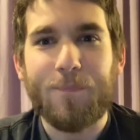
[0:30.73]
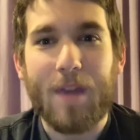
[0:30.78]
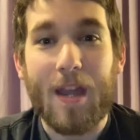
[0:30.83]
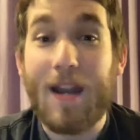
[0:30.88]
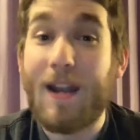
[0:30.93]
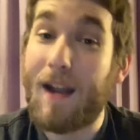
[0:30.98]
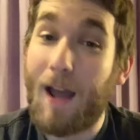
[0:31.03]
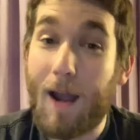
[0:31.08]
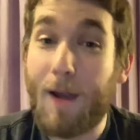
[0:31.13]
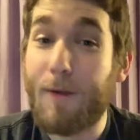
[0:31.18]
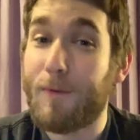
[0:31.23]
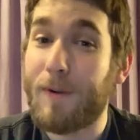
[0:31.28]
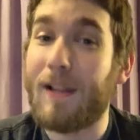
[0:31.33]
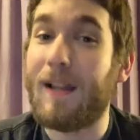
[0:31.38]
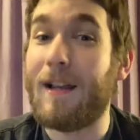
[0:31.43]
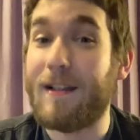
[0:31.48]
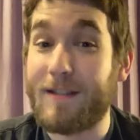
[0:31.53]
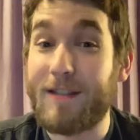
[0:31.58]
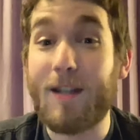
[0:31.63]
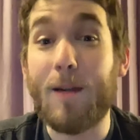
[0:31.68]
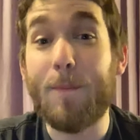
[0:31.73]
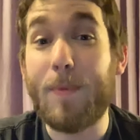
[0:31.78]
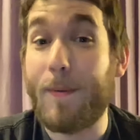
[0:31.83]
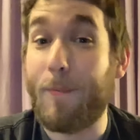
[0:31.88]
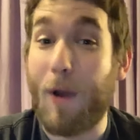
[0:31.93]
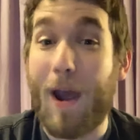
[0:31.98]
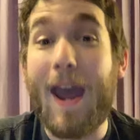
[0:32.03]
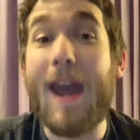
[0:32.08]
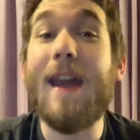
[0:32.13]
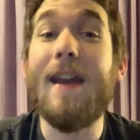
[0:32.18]
And I realize some
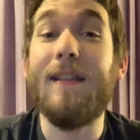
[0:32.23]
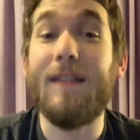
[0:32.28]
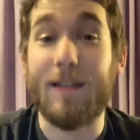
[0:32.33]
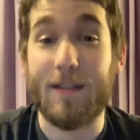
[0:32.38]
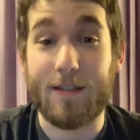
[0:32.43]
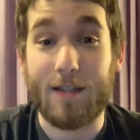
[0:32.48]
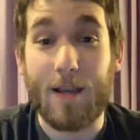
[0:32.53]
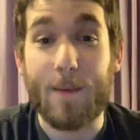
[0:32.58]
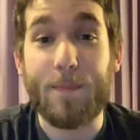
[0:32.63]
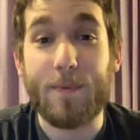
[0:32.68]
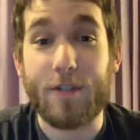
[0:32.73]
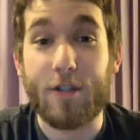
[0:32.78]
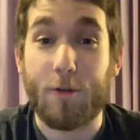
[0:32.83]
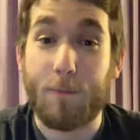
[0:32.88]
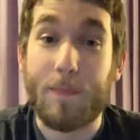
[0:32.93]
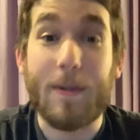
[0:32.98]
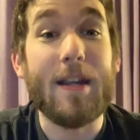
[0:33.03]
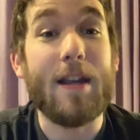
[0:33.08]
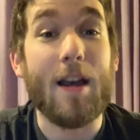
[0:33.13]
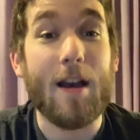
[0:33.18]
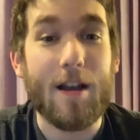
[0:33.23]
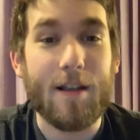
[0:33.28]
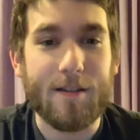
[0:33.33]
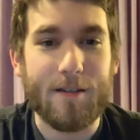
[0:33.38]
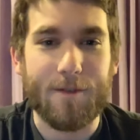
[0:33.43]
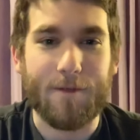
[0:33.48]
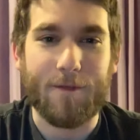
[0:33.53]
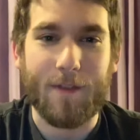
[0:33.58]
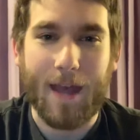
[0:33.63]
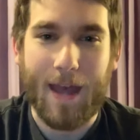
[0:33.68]
people hate this episode because
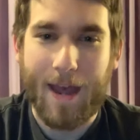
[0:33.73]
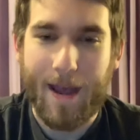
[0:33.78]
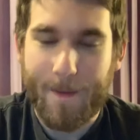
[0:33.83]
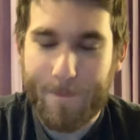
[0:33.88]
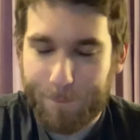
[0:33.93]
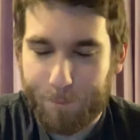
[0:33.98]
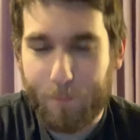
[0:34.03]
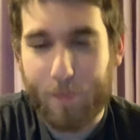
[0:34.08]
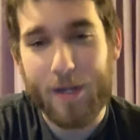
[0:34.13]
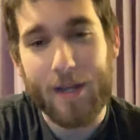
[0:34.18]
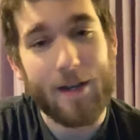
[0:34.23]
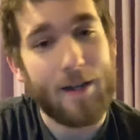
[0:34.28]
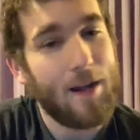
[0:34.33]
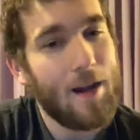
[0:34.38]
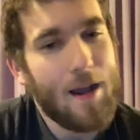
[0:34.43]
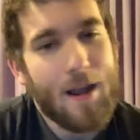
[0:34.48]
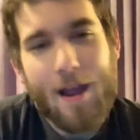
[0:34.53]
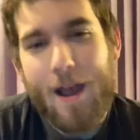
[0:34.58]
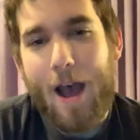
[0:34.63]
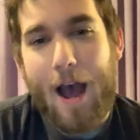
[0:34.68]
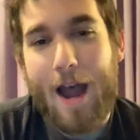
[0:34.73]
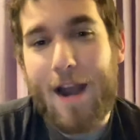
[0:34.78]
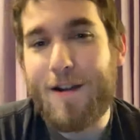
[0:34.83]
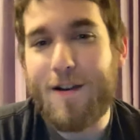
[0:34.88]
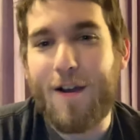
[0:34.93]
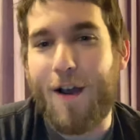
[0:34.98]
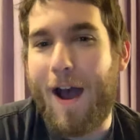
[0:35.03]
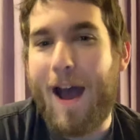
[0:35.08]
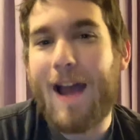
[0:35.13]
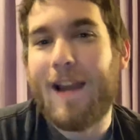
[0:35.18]
of that, but I don't
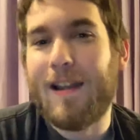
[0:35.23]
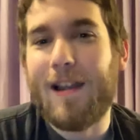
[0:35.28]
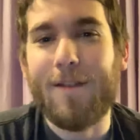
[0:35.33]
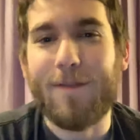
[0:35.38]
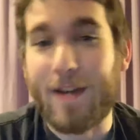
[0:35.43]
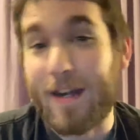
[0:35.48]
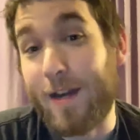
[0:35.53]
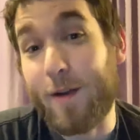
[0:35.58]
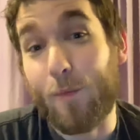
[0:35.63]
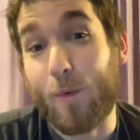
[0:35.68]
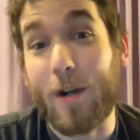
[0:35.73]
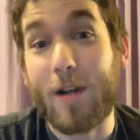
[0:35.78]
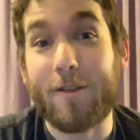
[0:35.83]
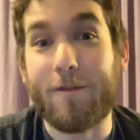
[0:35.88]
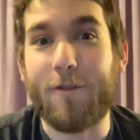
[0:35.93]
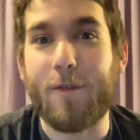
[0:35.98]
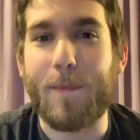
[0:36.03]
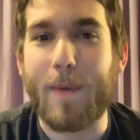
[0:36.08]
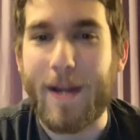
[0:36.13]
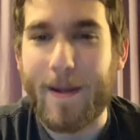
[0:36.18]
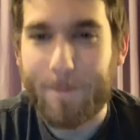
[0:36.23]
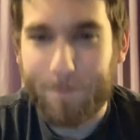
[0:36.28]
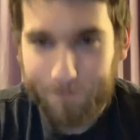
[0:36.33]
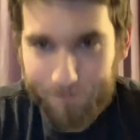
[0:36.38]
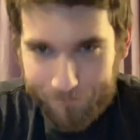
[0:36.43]
know. I loved it. It worked for me.